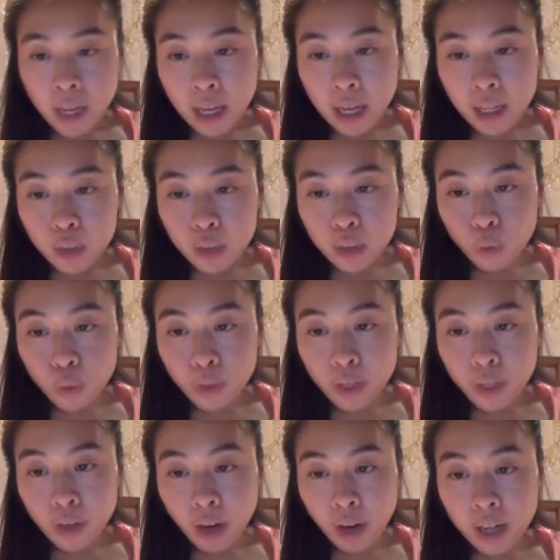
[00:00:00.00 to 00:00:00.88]
And
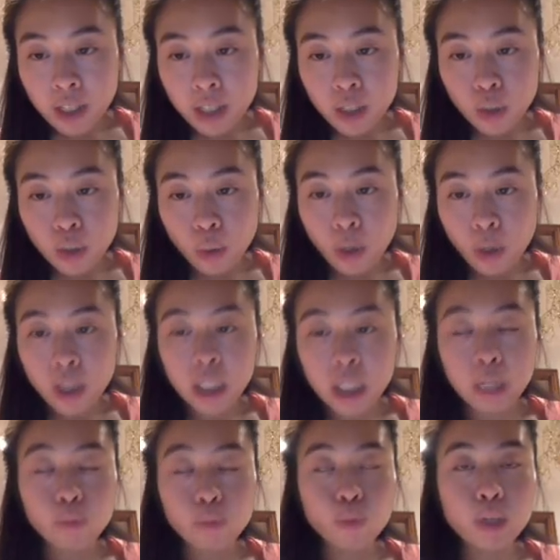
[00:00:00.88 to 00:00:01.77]
over here I can go
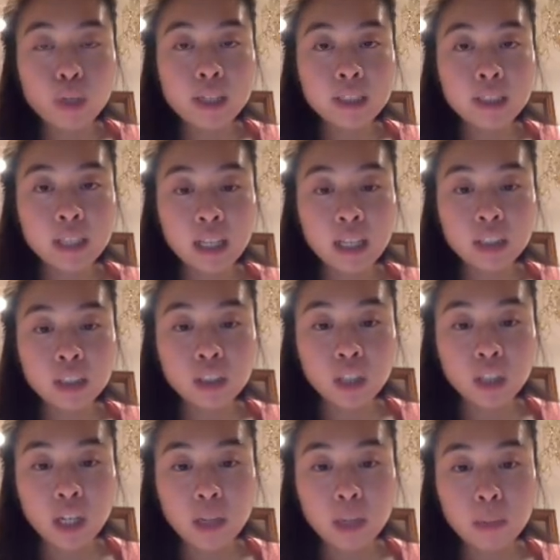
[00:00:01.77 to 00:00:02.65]
ahead and
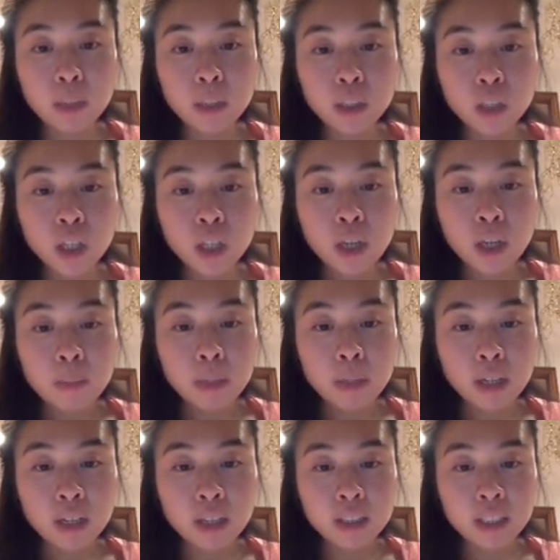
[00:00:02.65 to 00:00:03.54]
resize the image
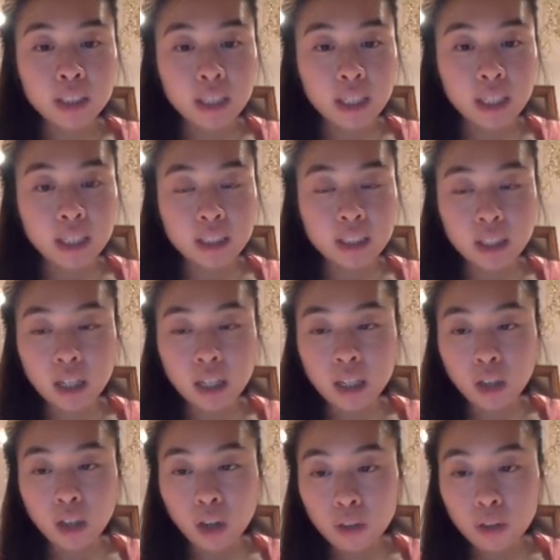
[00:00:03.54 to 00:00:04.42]
because it is
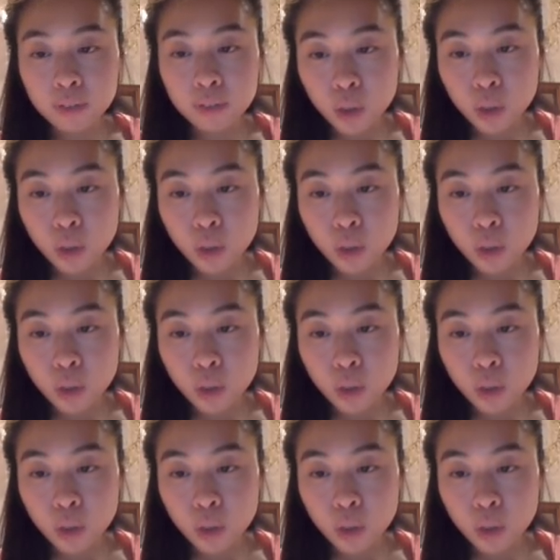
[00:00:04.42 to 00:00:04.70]
cut off.